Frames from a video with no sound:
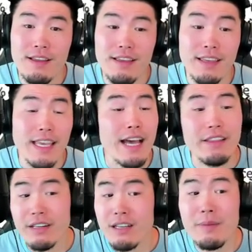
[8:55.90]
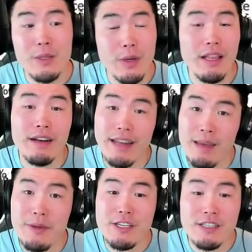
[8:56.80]
yeah, they're going to be doing a lot of
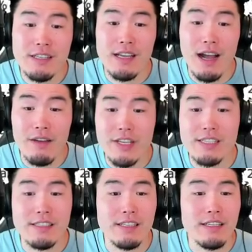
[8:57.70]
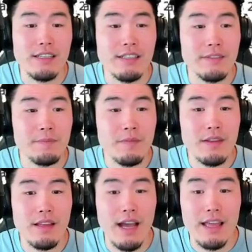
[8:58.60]
damage. Obviously,
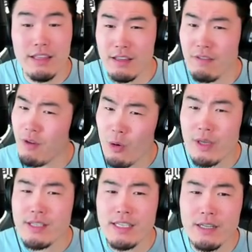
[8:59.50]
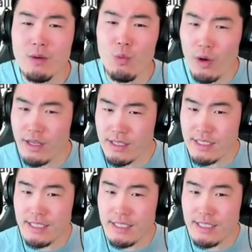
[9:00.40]
I think the focus here was